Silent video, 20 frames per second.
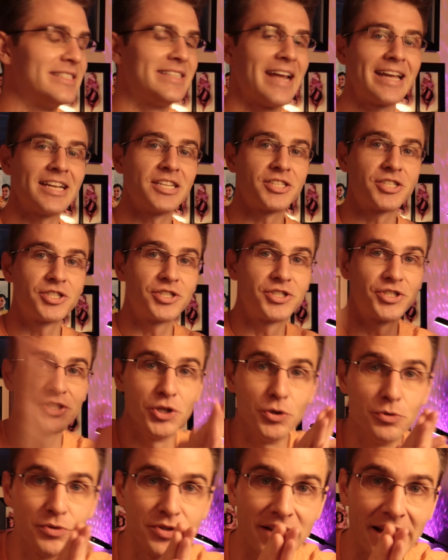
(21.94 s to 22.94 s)
today is
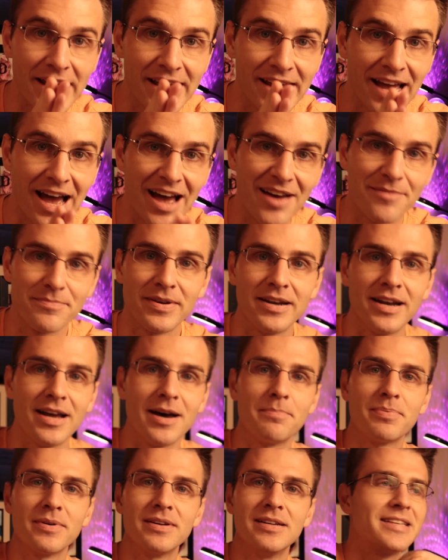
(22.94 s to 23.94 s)
Tuesday. I've been
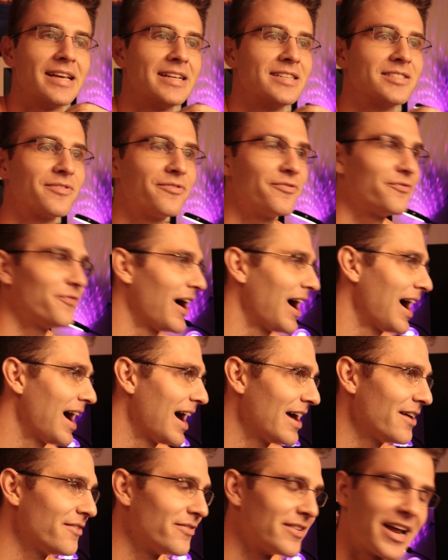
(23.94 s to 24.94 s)
up since
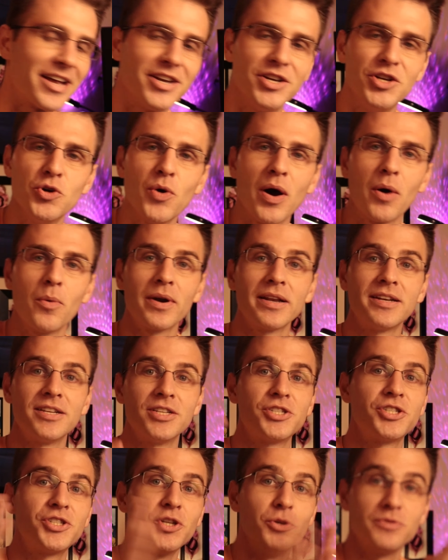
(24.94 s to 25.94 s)
5 and I knew I wanted
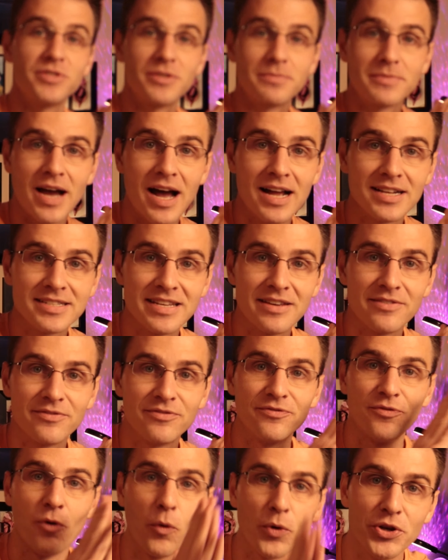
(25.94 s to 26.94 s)
to shoot some content
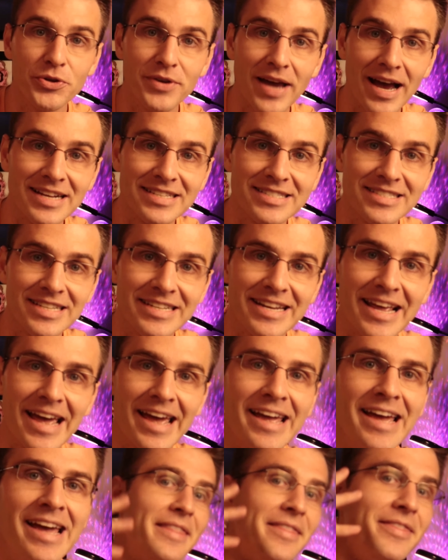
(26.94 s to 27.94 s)
for you guys
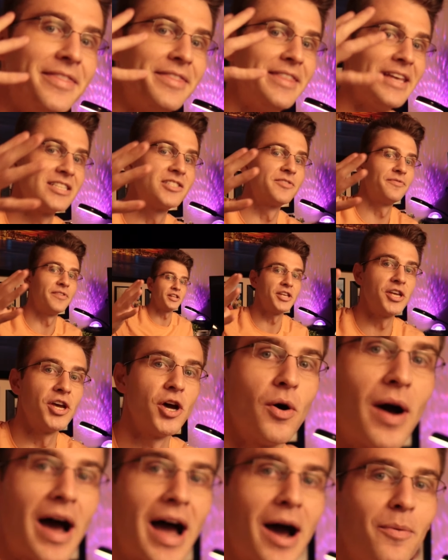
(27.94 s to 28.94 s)
today. In this
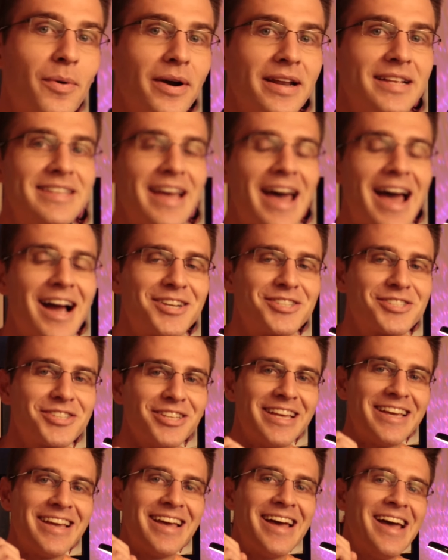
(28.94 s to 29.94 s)
video, I wanted to
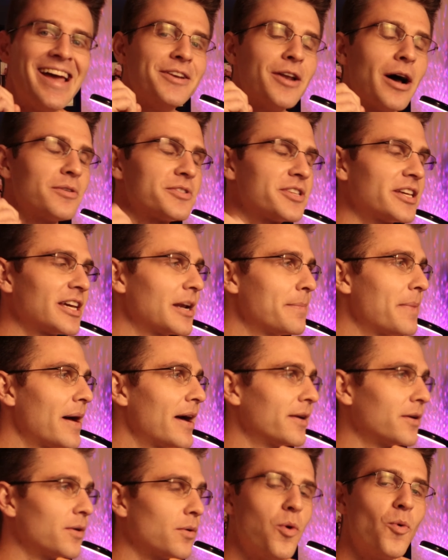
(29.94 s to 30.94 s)
actually, I was thinking
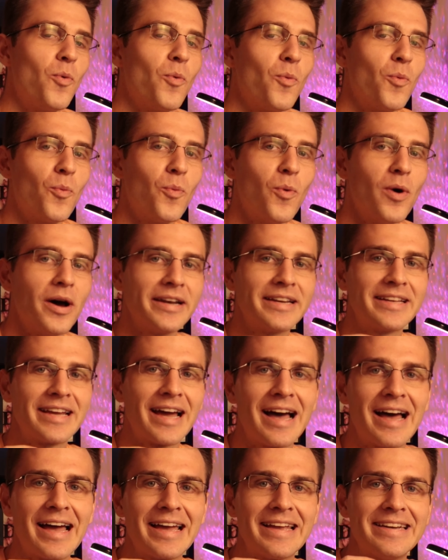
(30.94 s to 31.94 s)
about what
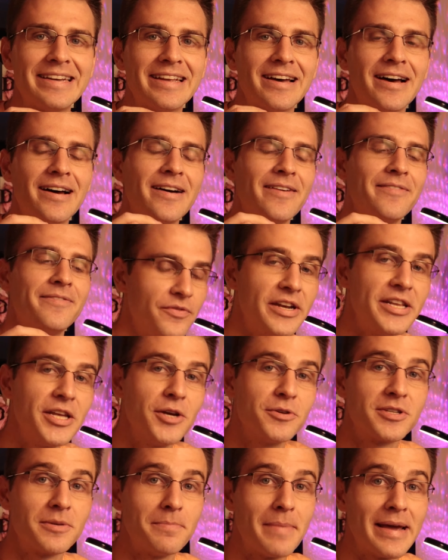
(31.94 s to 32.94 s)
kind of
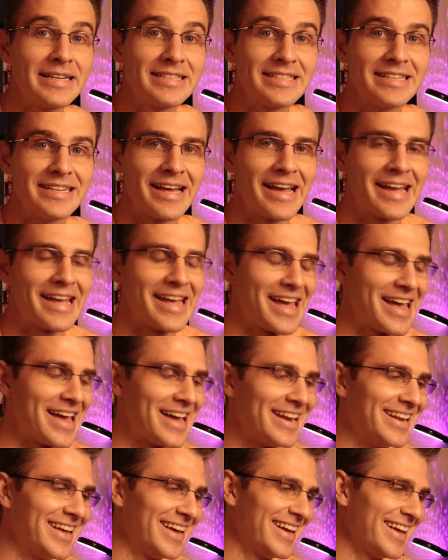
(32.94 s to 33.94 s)
video to make today,
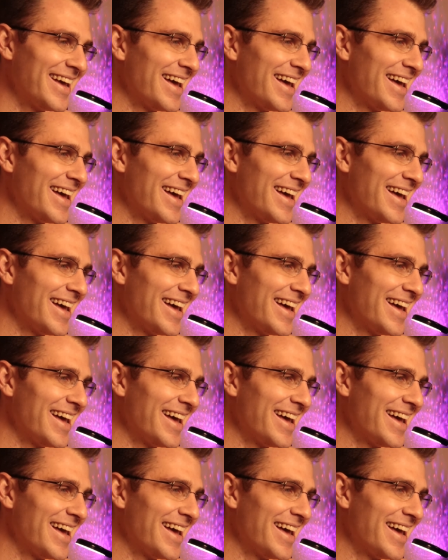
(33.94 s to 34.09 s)
and